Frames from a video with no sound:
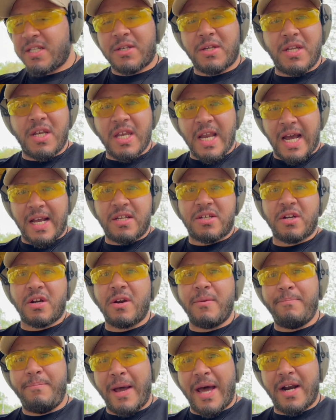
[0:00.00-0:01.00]
nicer
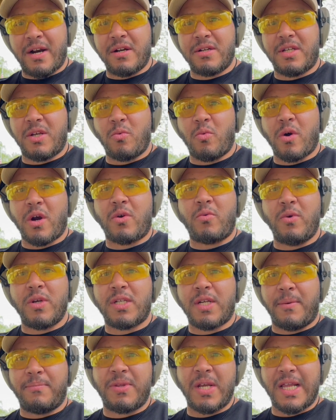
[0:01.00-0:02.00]
and better to work with
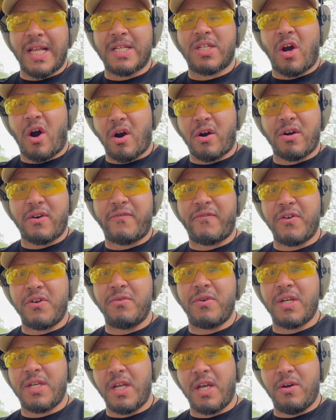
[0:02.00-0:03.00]
something that's harder for you
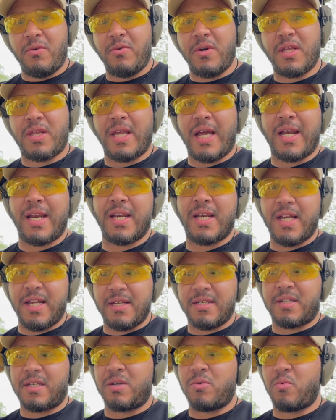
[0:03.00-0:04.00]
to deal with than it
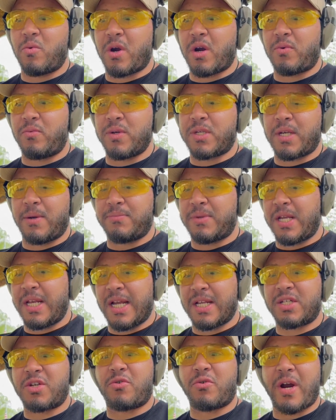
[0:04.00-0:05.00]
is to work with something
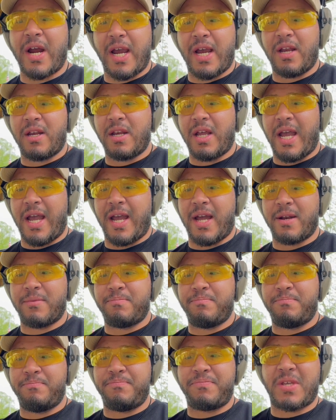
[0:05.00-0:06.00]
that's great and